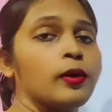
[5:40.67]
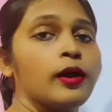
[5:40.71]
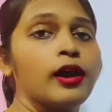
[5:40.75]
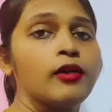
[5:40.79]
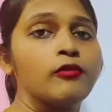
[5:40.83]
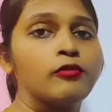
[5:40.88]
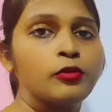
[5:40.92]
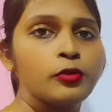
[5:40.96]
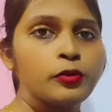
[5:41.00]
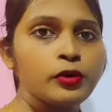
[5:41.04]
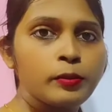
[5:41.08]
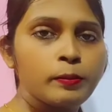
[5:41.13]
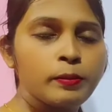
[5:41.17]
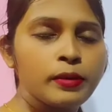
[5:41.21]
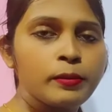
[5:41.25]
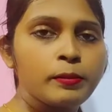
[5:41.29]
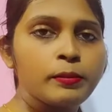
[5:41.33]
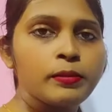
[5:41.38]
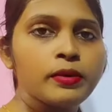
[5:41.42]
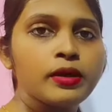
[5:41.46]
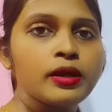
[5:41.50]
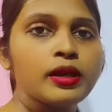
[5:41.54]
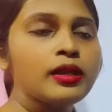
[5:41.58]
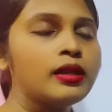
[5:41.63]
have to
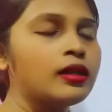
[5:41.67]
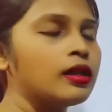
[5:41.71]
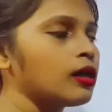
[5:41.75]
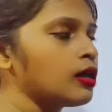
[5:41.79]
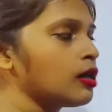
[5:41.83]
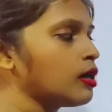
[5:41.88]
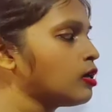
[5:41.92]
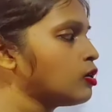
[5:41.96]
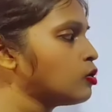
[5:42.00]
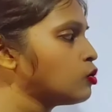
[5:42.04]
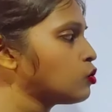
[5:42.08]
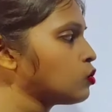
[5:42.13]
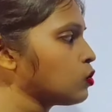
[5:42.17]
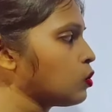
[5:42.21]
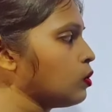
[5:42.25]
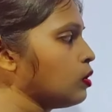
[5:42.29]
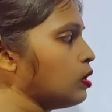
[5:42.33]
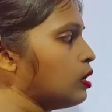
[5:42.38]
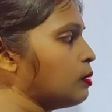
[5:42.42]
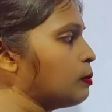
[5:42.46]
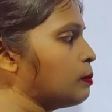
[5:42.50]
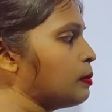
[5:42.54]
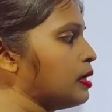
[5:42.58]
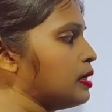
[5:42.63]
remember it. So
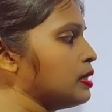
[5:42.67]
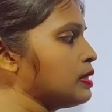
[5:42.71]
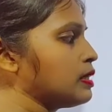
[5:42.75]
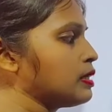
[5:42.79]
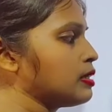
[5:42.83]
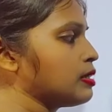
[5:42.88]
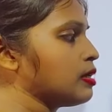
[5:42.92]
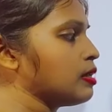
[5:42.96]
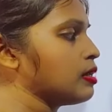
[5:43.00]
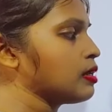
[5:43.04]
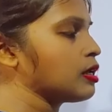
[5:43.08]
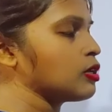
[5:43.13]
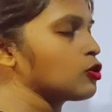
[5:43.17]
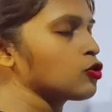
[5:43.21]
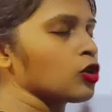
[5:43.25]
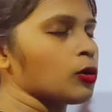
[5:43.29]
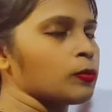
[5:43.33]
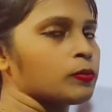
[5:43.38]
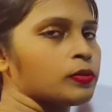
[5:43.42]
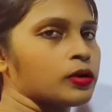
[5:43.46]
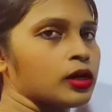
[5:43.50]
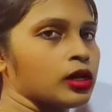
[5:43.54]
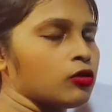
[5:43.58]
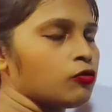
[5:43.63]
a best silk is
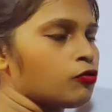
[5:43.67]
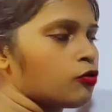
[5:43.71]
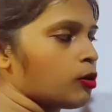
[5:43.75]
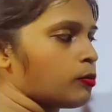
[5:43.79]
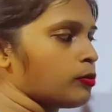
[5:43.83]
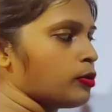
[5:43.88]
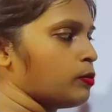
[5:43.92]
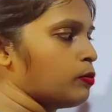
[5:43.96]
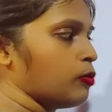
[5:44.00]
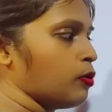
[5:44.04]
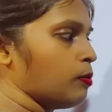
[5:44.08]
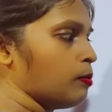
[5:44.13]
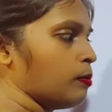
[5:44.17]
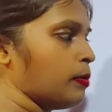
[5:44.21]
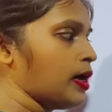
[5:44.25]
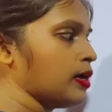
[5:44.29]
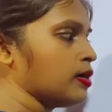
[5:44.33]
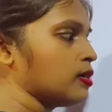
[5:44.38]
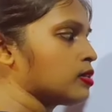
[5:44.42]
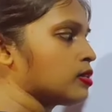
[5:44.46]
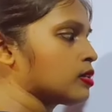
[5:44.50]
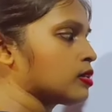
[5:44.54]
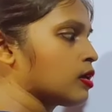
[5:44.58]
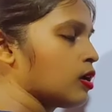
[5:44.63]
obtained from a
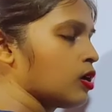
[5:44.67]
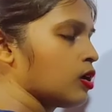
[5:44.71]
Bombax